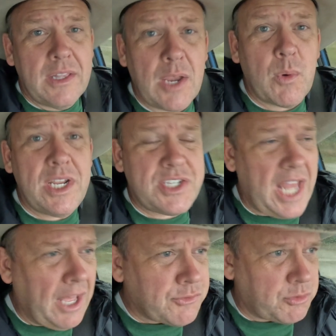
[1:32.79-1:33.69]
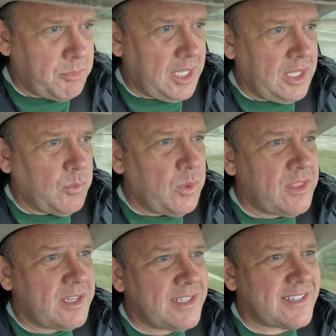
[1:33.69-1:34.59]
They reached out to me
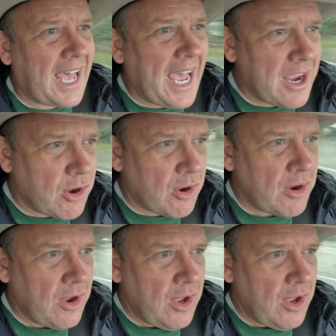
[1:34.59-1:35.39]
with a desire